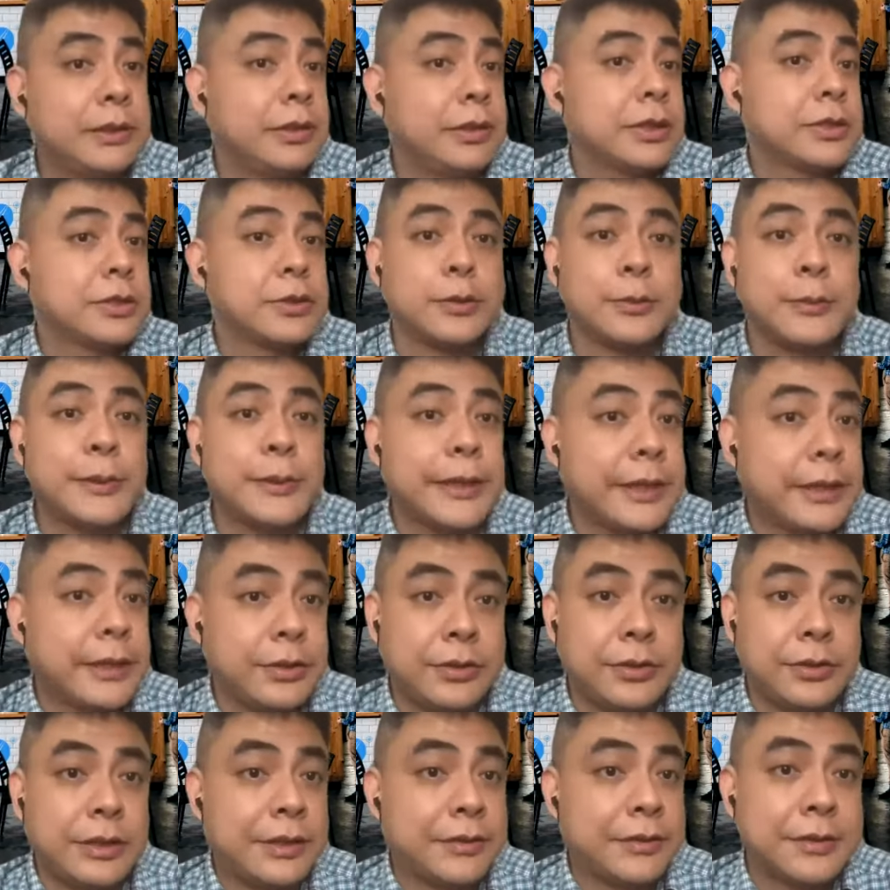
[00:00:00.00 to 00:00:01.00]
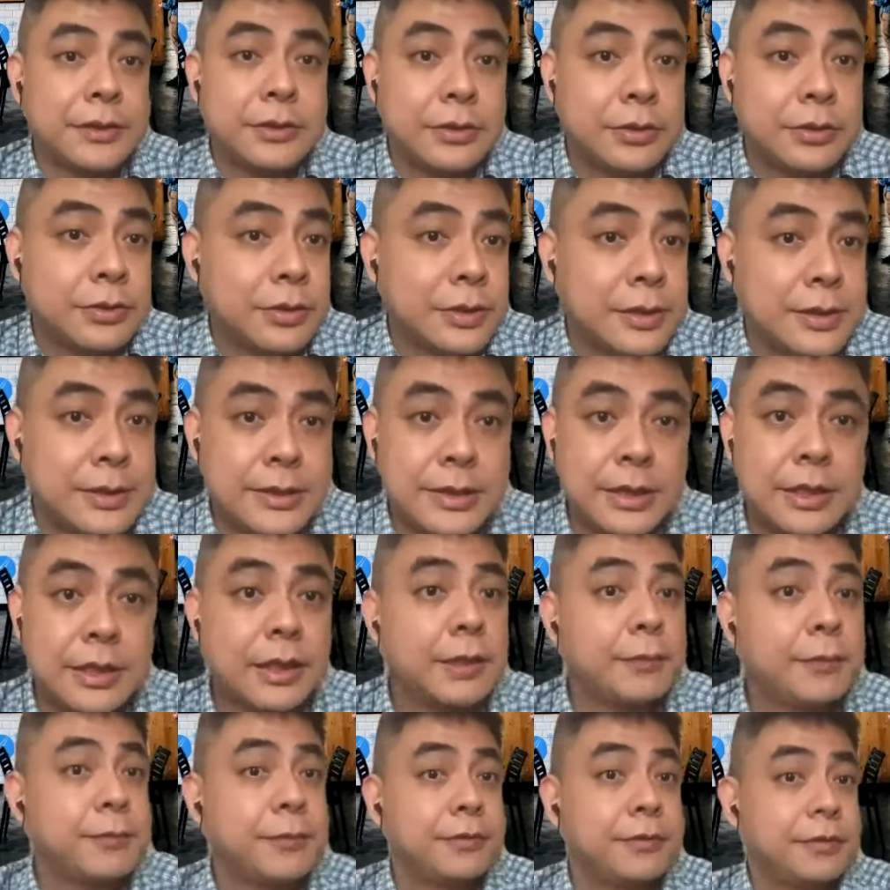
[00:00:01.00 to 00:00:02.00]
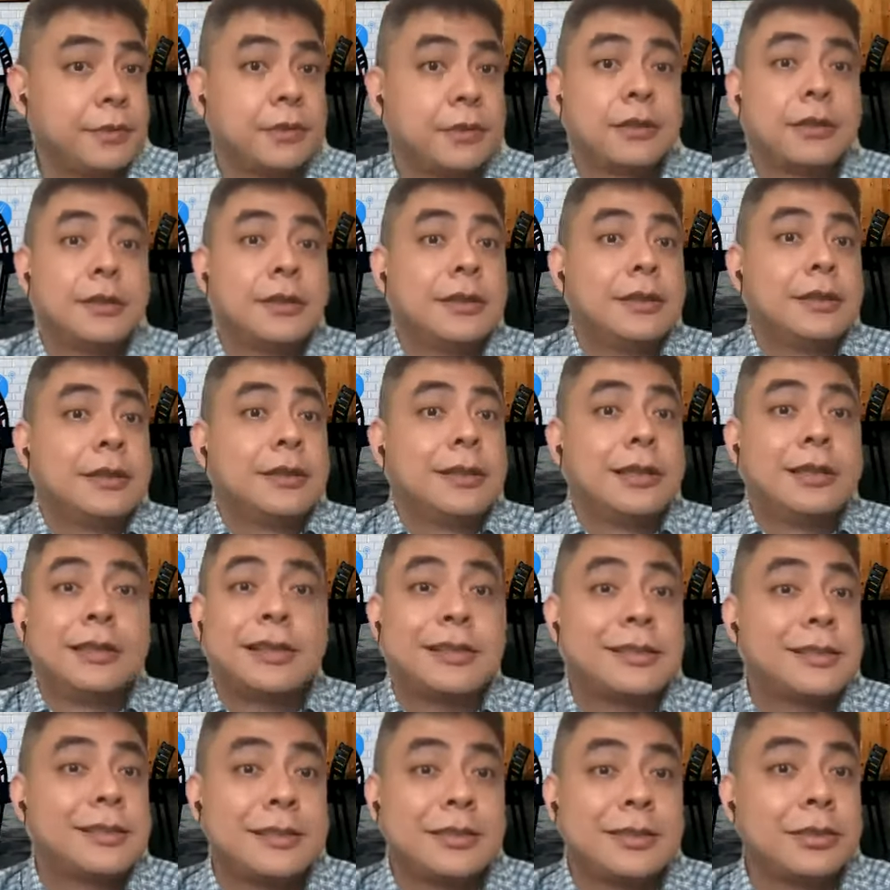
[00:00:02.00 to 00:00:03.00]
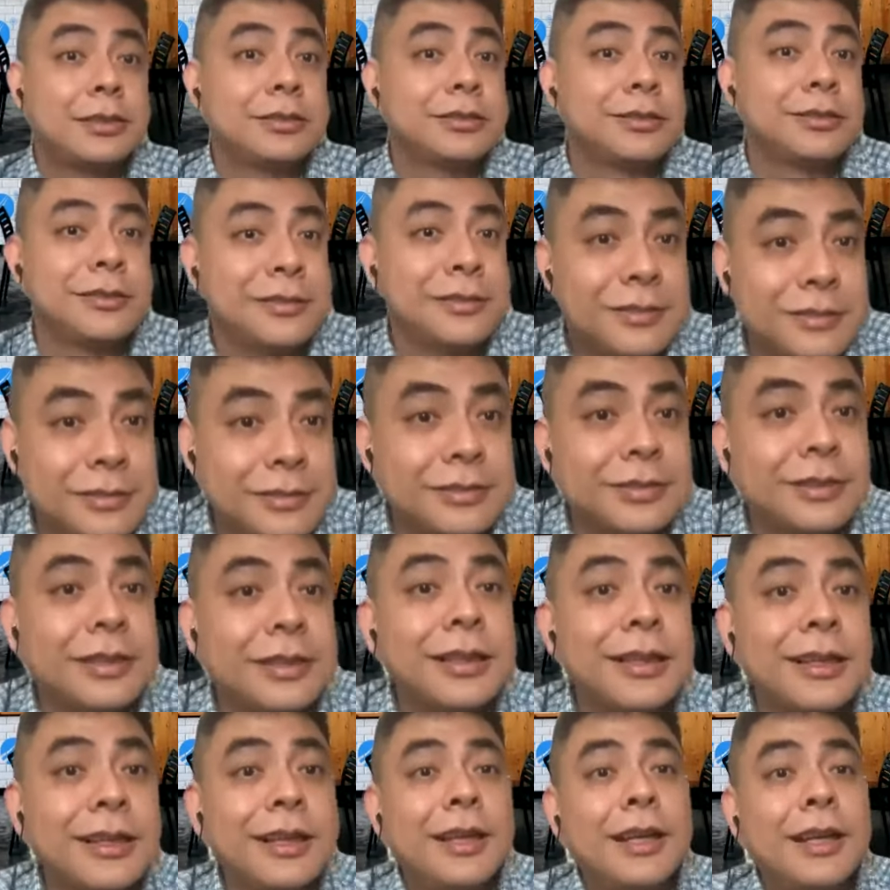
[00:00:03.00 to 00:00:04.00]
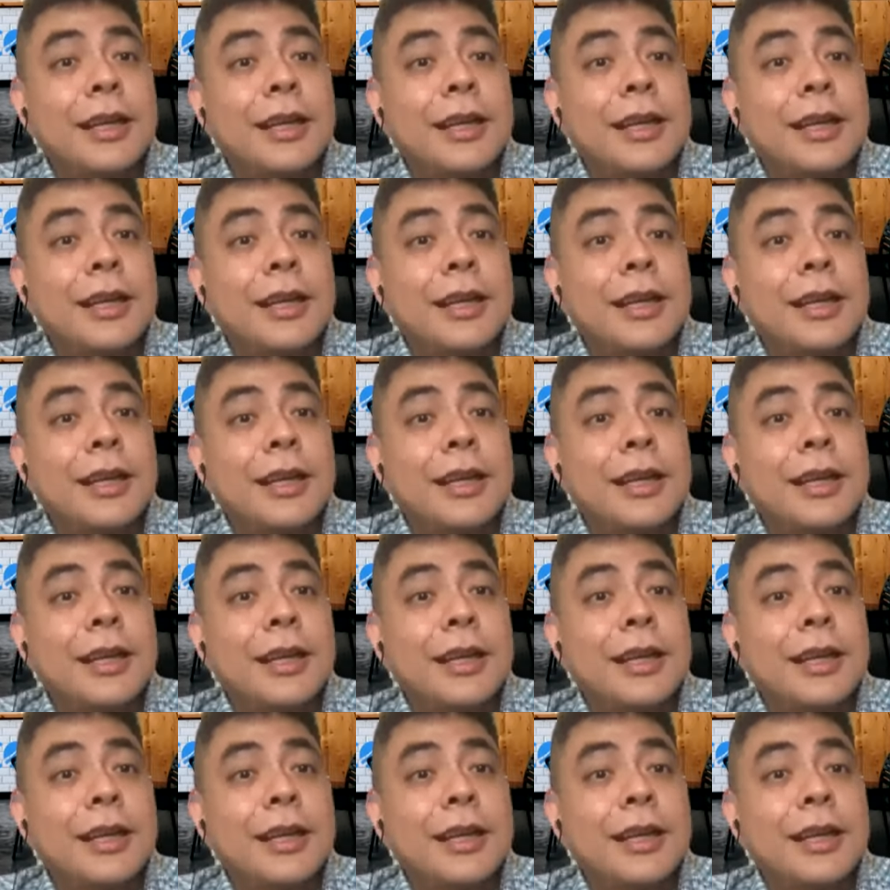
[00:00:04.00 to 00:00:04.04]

you're so big and you never hold a CRM before? And the answer is no, right?